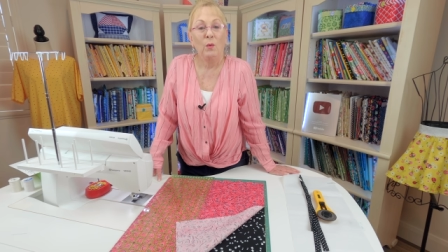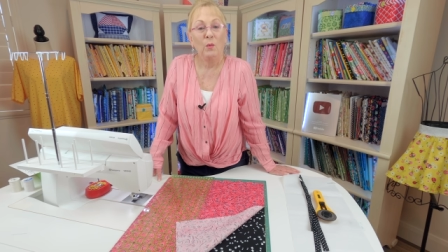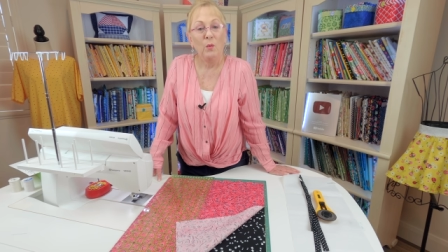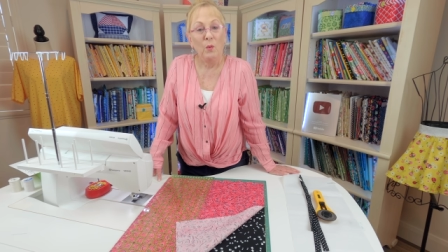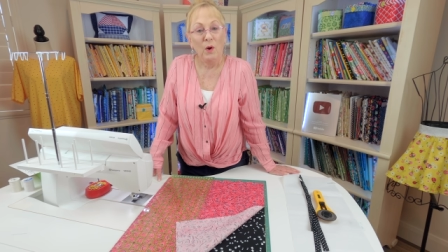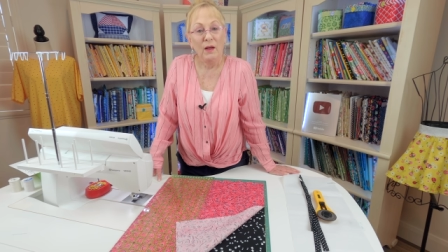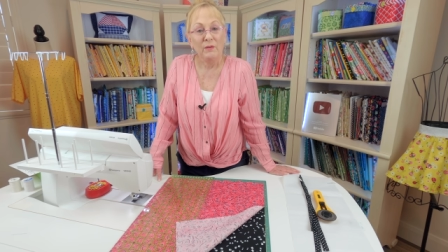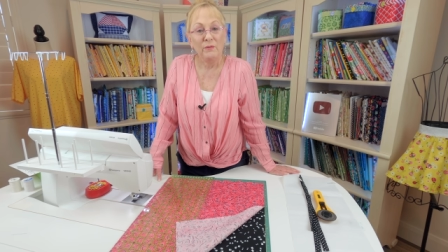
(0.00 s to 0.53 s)

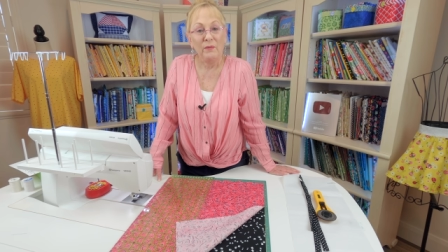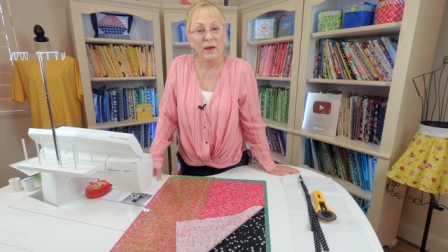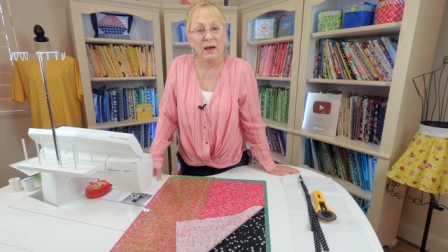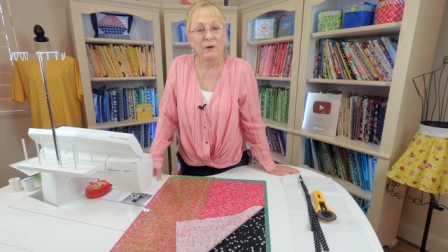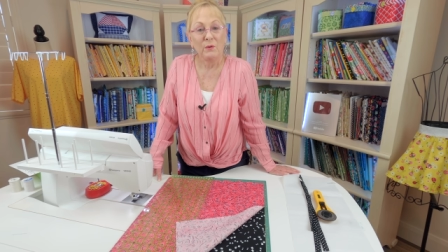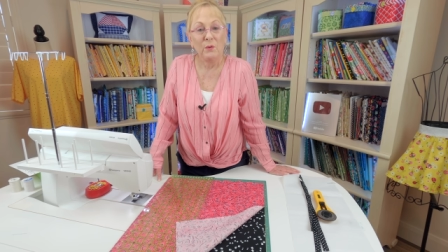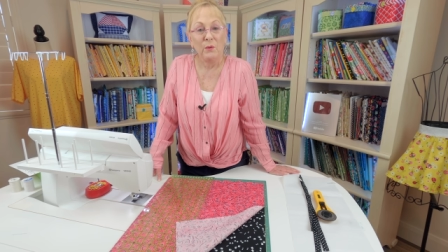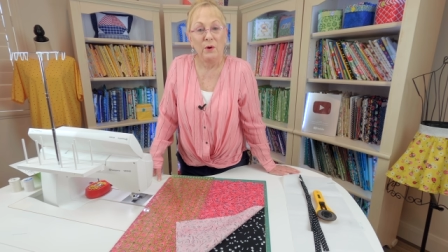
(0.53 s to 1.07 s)
One
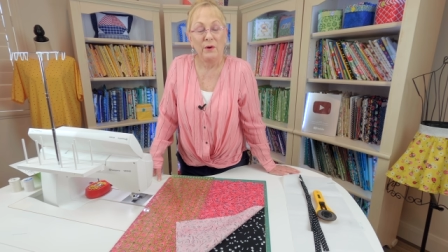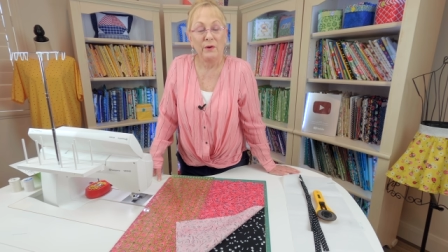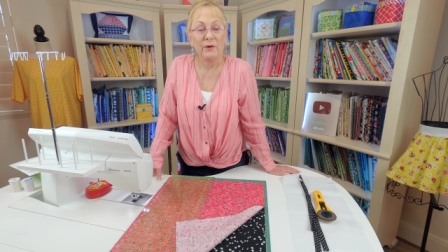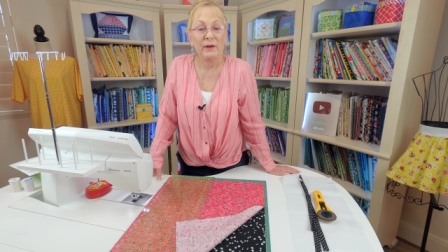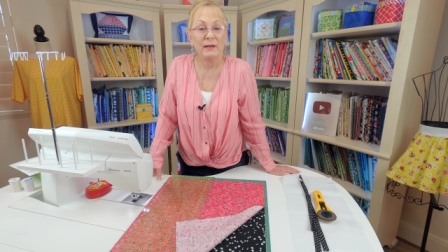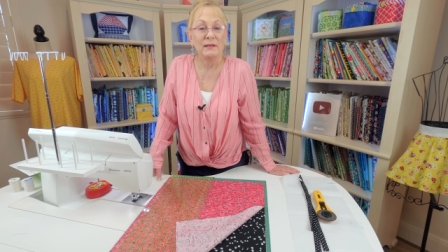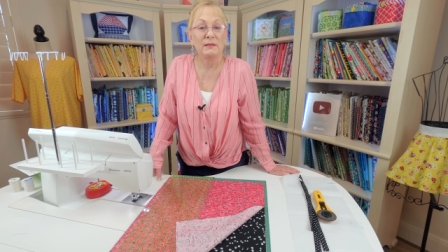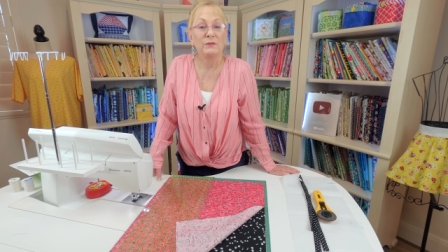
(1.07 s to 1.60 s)
fat
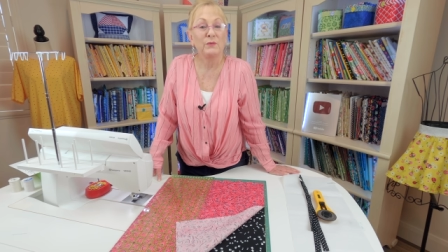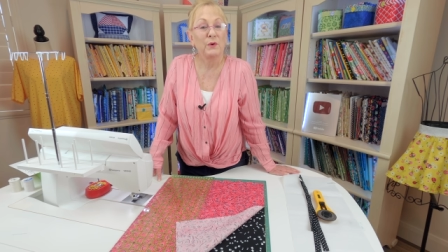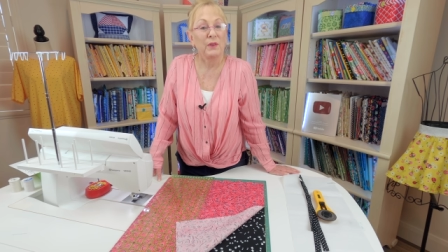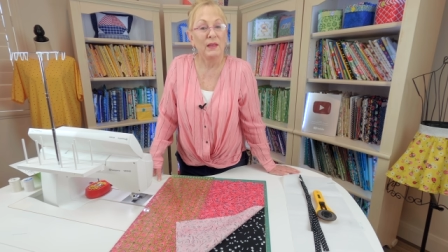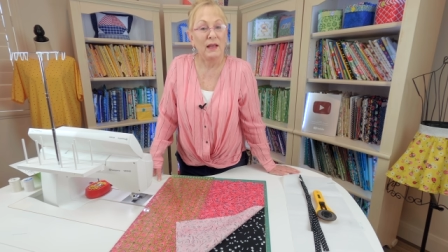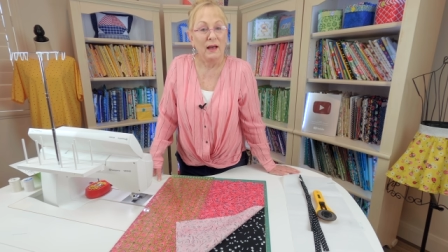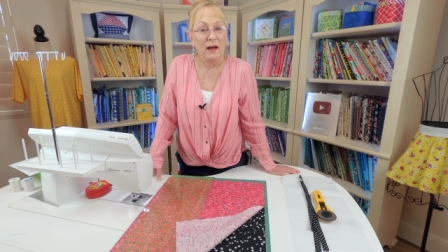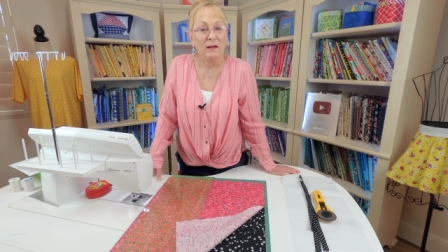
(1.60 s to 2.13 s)
quarter is for
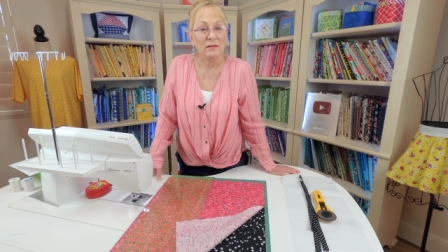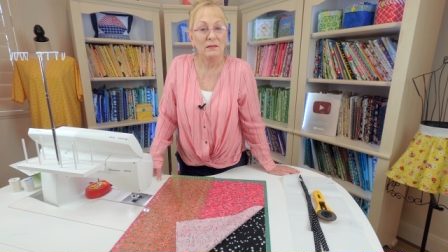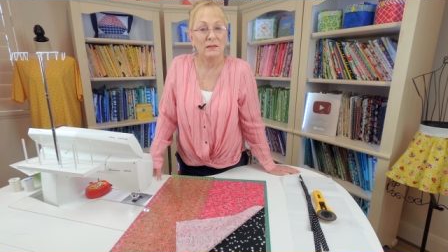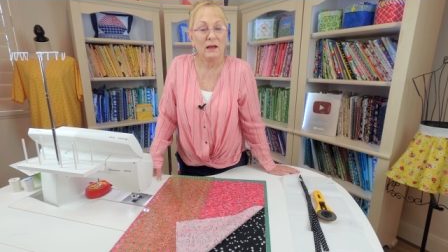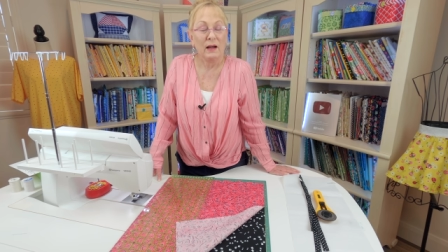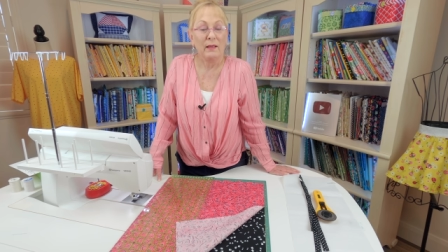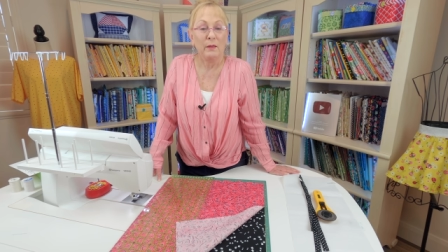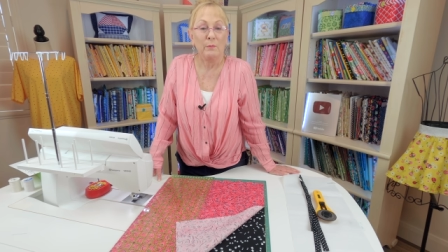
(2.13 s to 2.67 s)
the
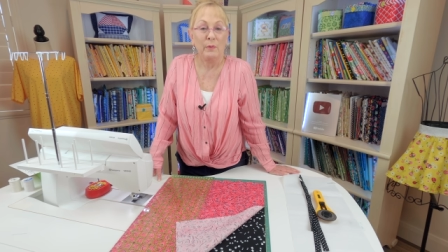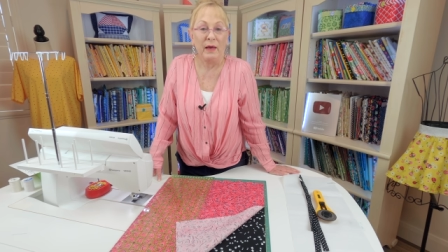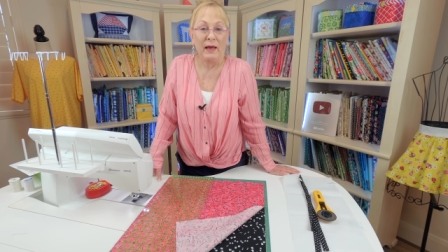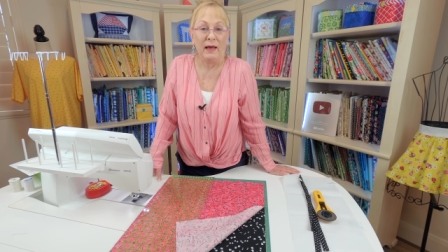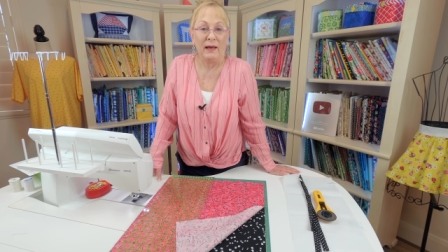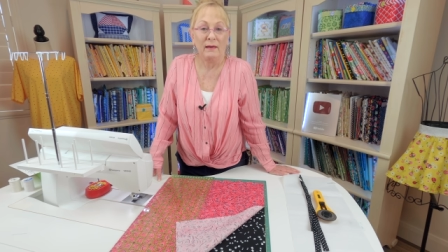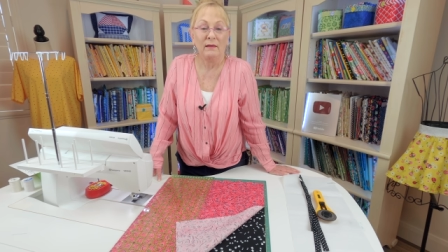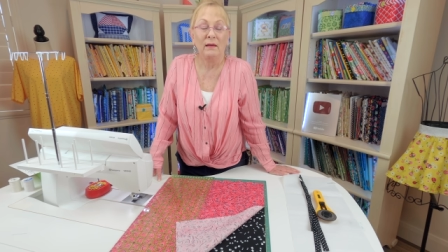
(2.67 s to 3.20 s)
outside of the
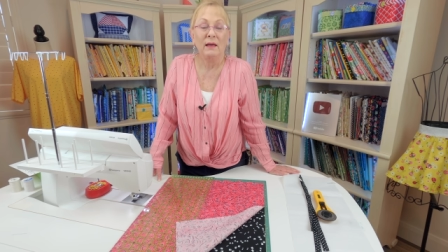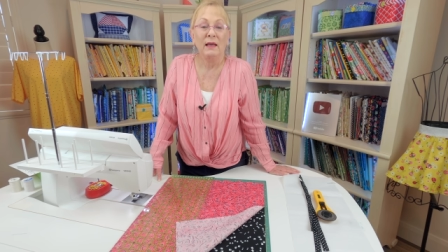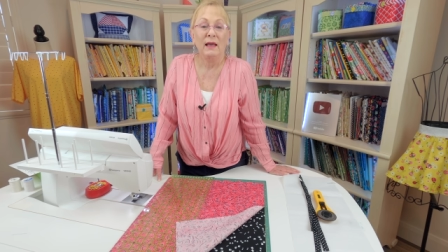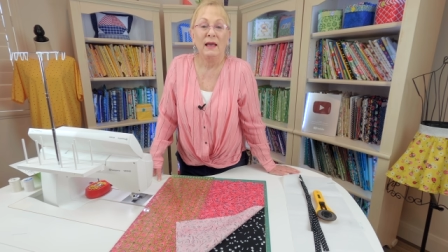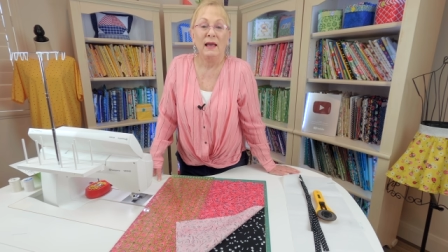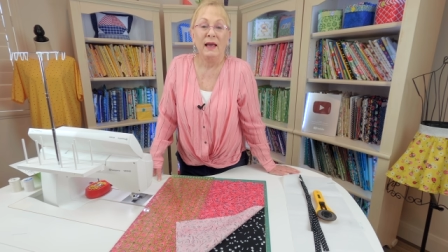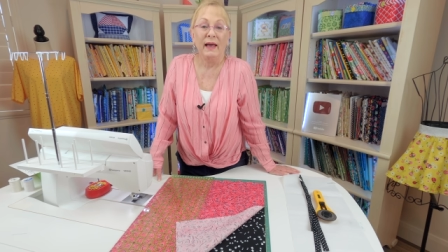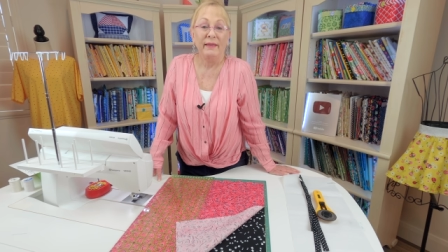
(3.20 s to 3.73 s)
bag,
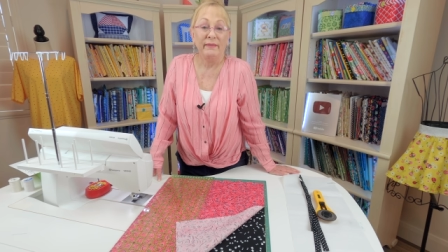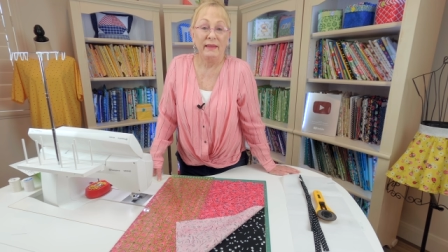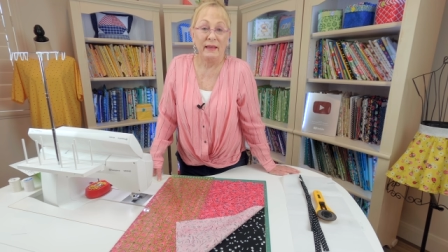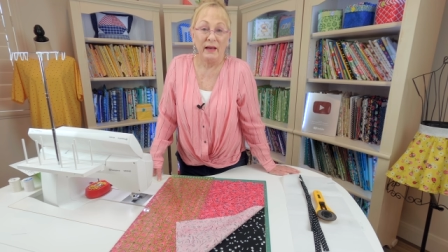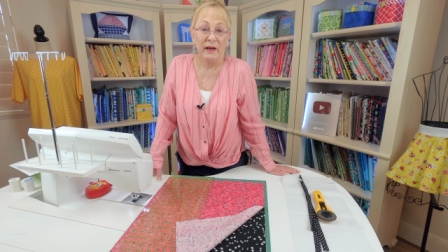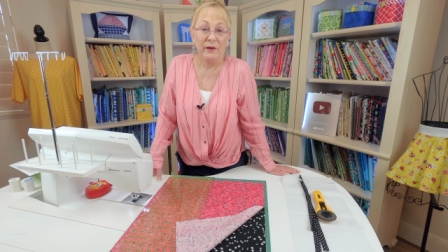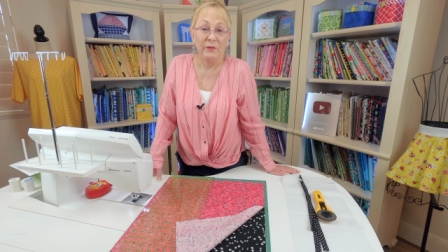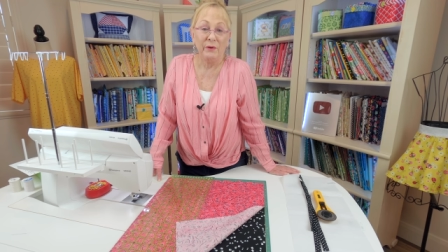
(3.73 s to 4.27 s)
and
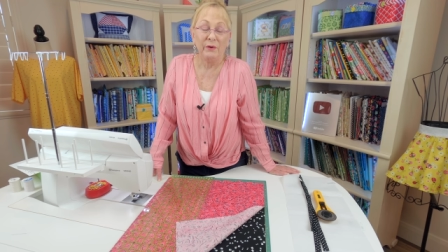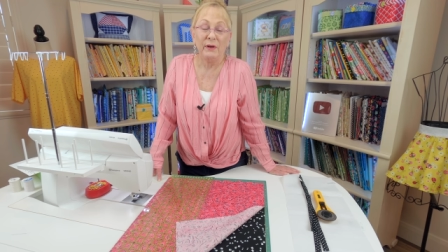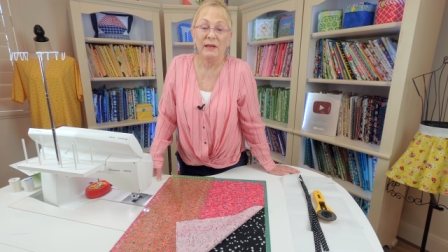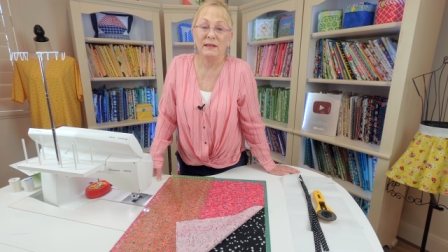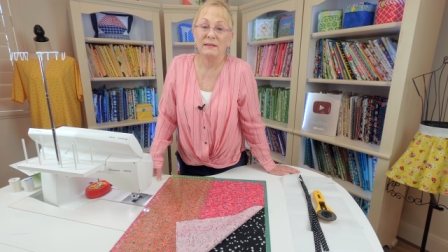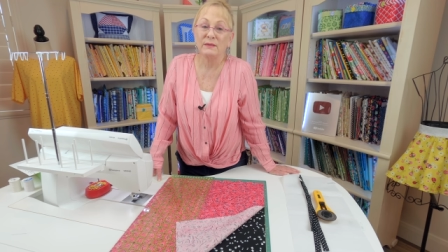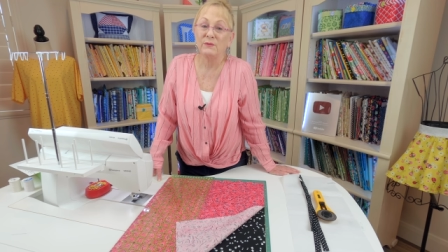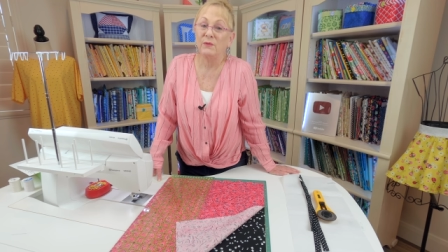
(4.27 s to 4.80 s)
the other
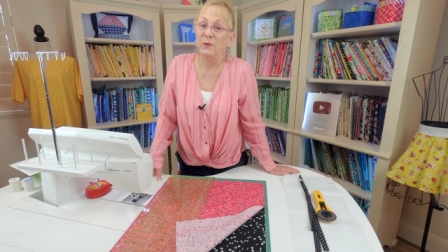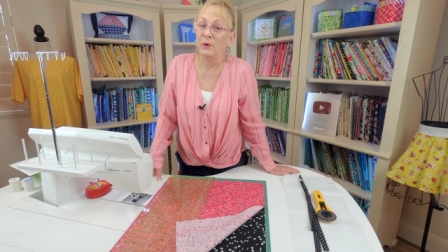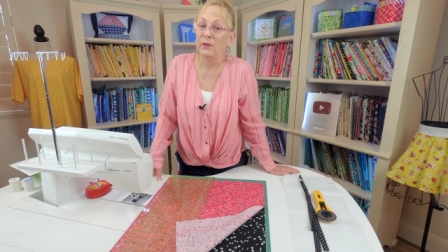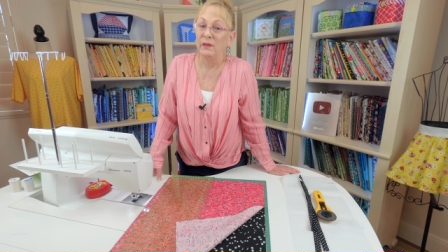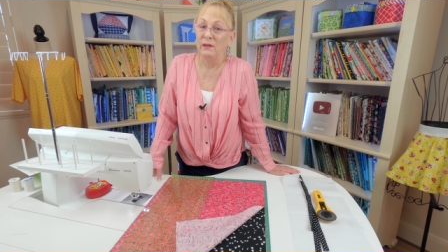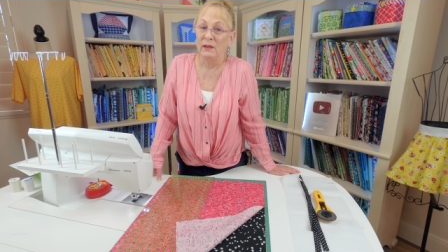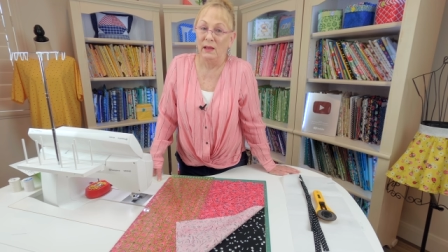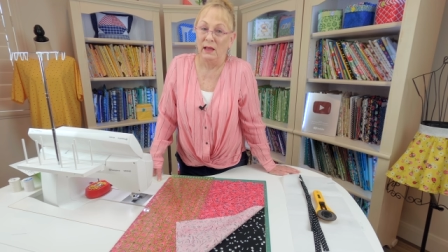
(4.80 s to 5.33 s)
is for
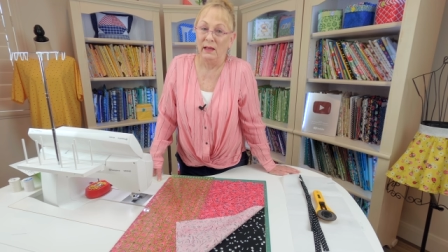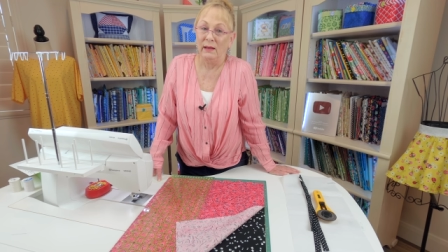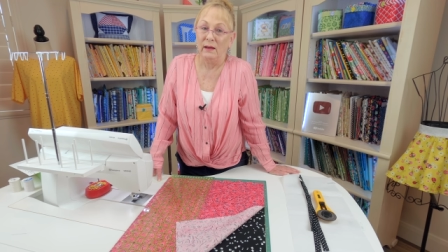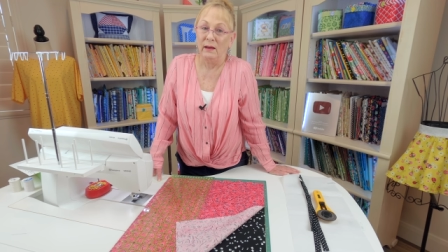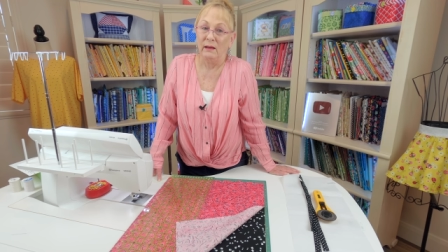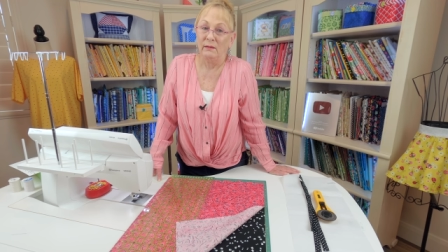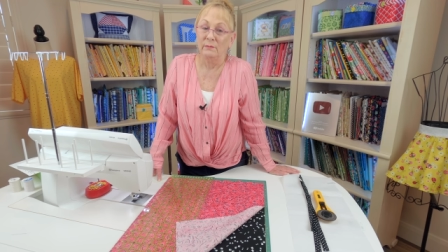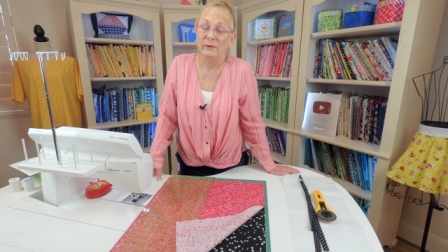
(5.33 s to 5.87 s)
the
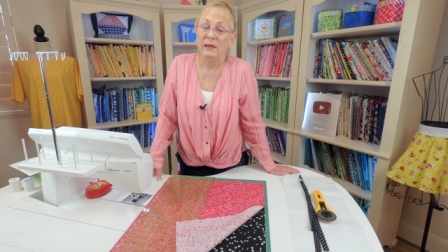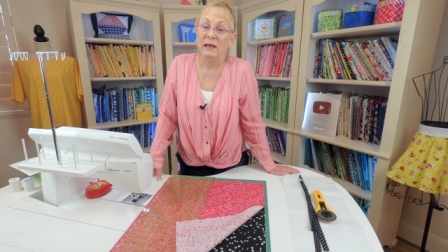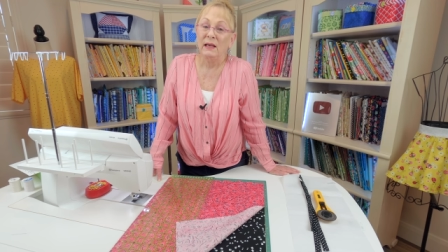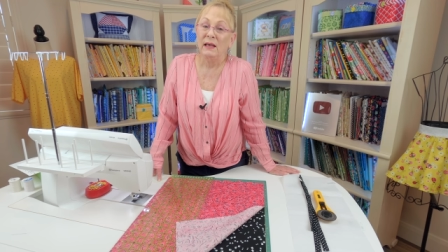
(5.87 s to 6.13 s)
lining.